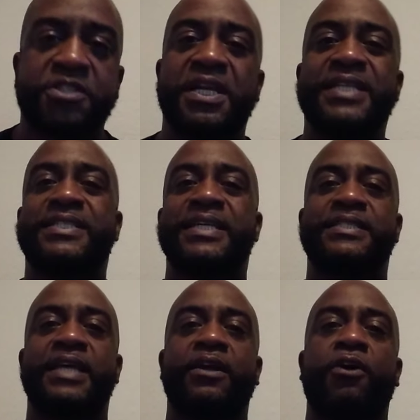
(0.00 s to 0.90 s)
of a sudden he
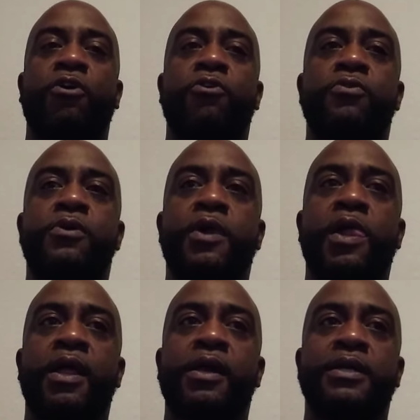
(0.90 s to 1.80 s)
says that, oh,
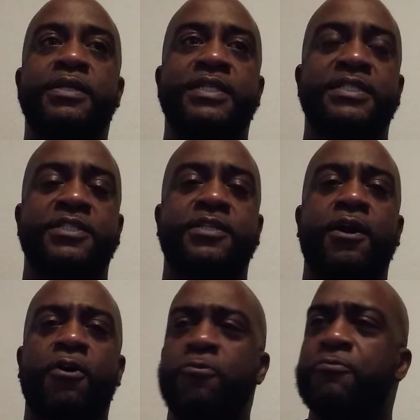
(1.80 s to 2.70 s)
since it's
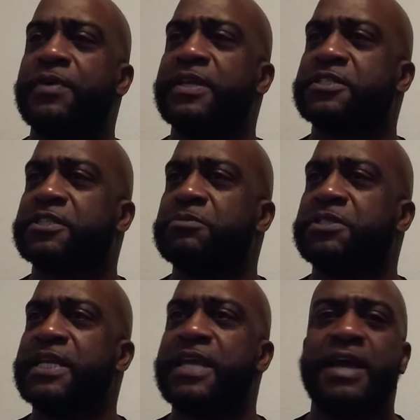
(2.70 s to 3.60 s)
COVID or some
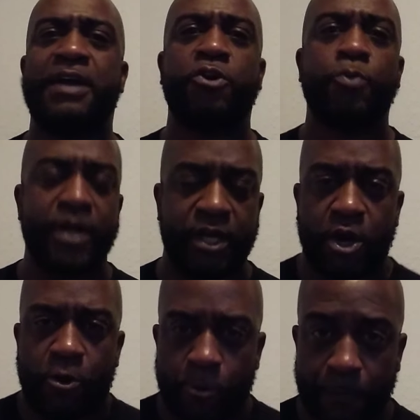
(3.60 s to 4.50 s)
shit, he had nowhere to
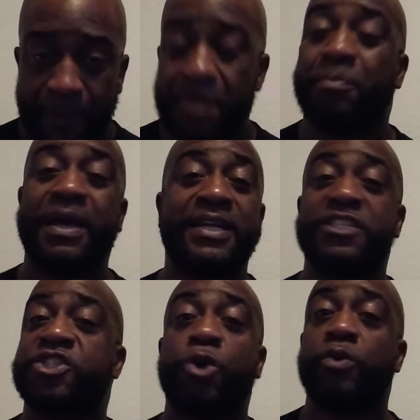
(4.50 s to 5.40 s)
go. But he done
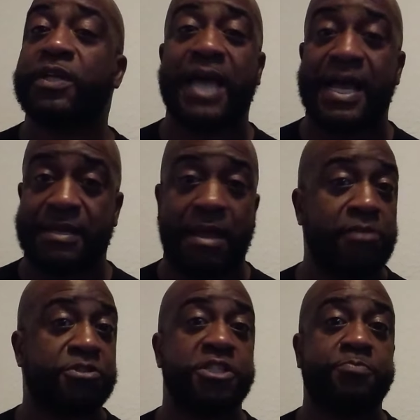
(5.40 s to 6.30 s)
sold the goddamn
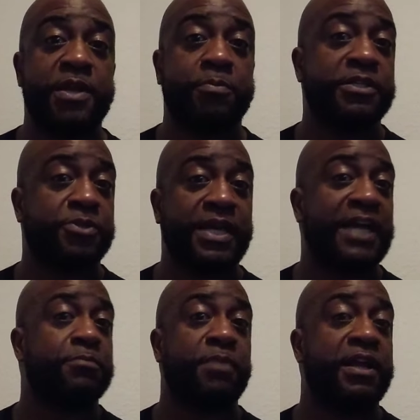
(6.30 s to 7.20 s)
house to these people, so he
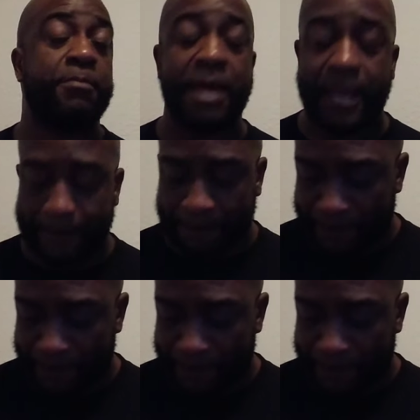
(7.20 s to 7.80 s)
got the money in the bank,